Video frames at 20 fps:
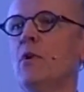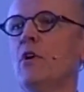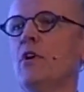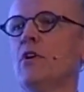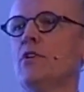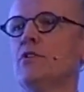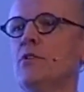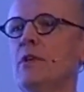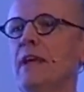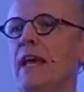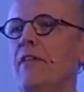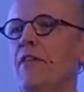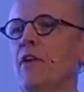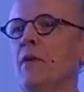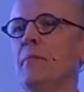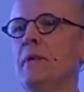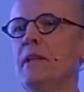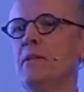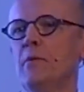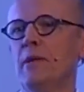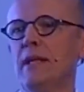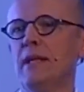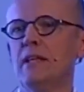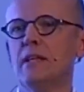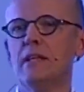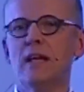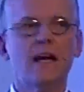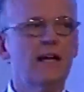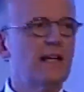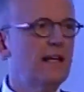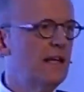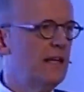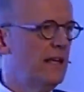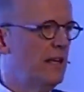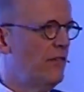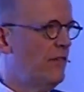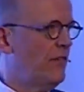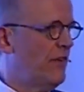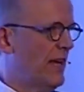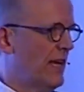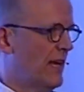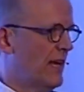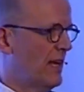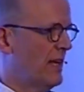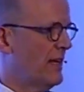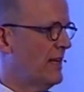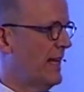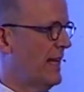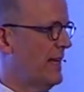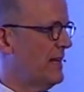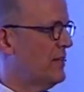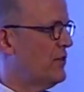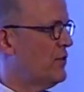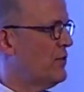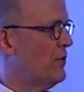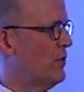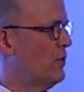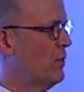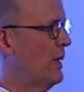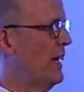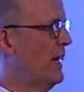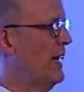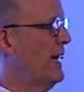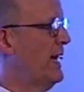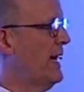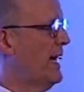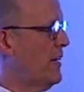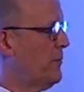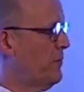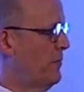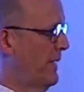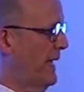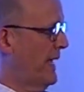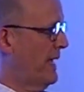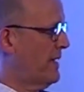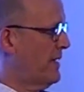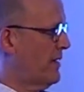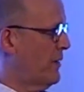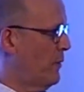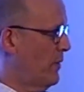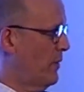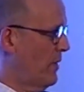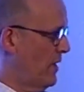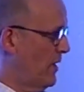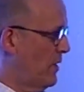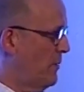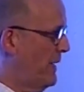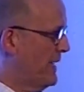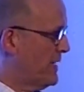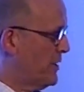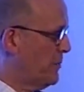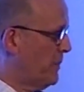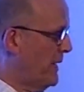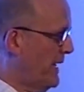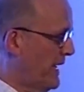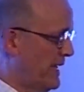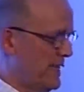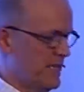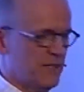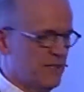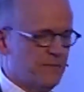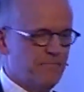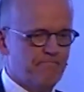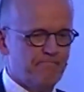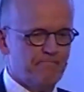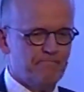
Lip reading: work together between Thailand and Finland then to help make the world a better place.